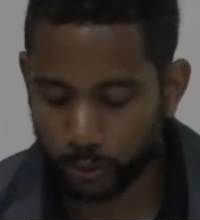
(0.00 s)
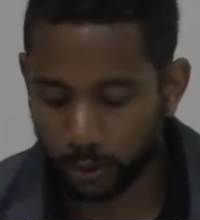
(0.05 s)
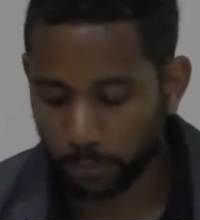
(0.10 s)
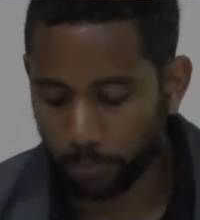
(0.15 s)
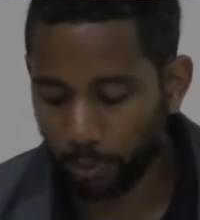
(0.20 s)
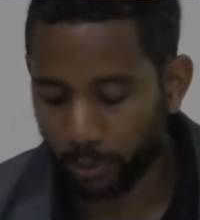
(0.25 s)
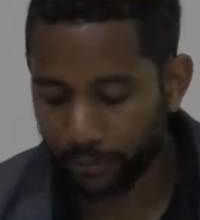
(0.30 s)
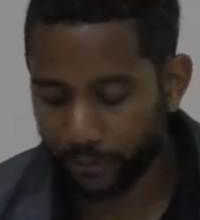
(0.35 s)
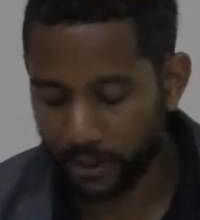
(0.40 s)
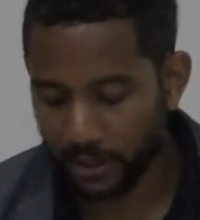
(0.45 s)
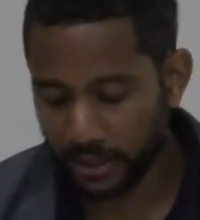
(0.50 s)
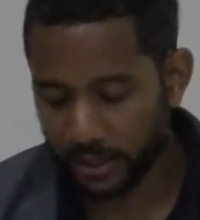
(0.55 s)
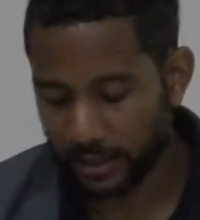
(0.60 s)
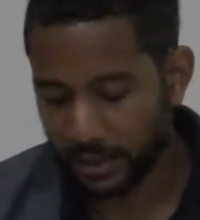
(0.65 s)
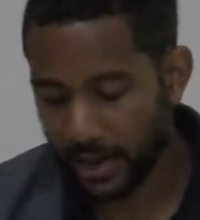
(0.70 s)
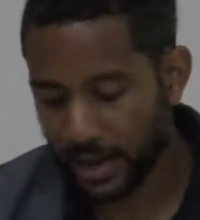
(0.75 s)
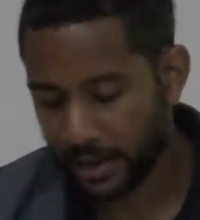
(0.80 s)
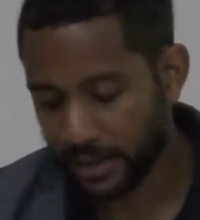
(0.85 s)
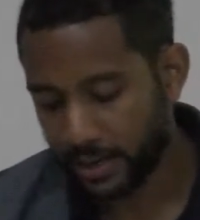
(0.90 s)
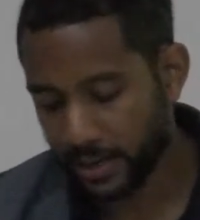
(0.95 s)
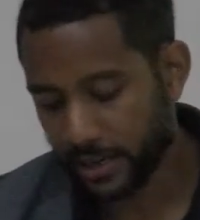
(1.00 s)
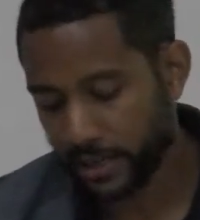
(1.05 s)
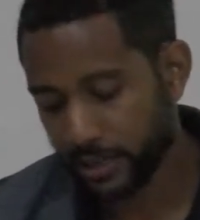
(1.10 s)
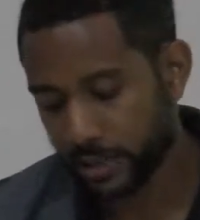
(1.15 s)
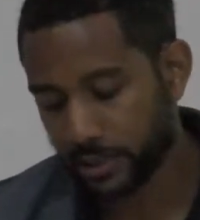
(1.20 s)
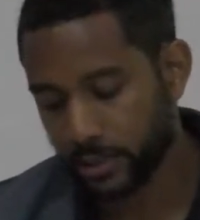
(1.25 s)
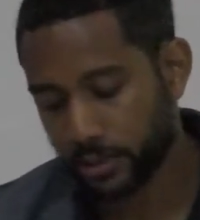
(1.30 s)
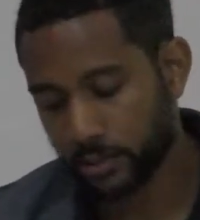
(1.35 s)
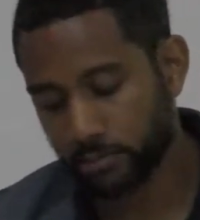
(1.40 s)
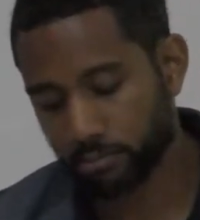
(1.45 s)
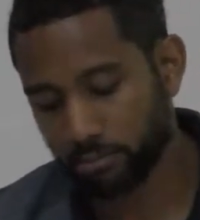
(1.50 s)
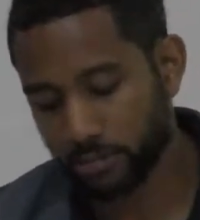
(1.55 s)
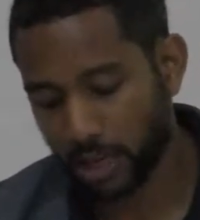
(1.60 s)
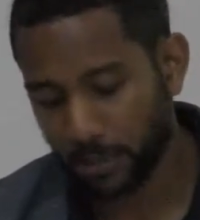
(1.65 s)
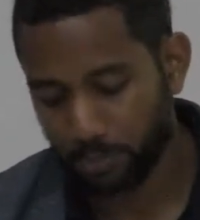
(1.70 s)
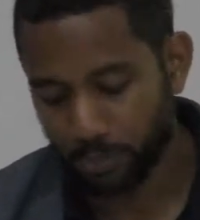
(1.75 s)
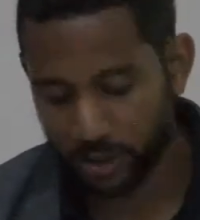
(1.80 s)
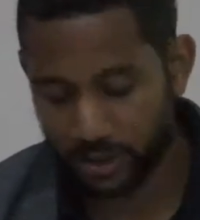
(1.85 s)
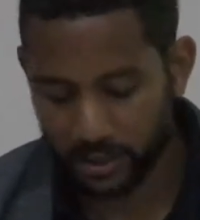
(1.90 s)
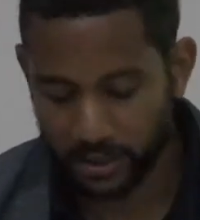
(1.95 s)
to prevailing ideas
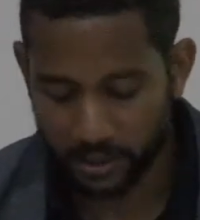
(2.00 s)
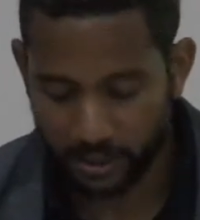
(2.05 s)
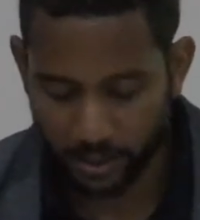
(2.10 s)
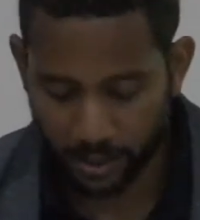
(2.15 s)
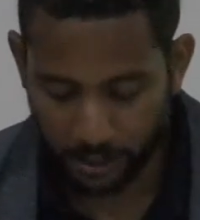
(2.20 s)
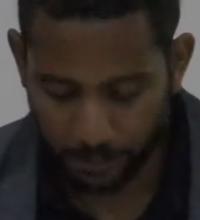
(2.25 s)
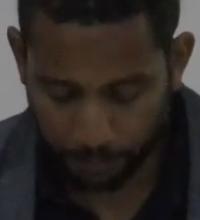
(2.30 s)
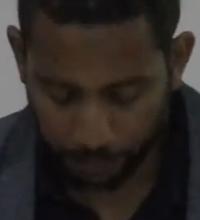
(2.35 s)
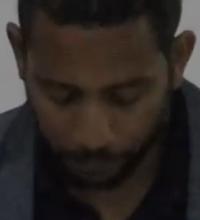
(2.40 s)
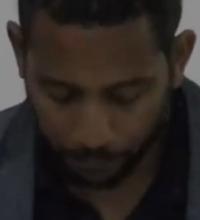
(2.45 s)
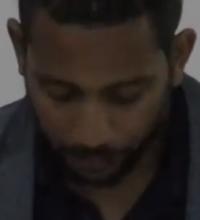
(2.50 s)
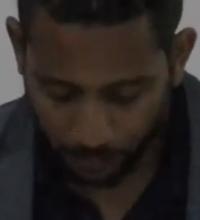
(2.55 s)
that preceded them.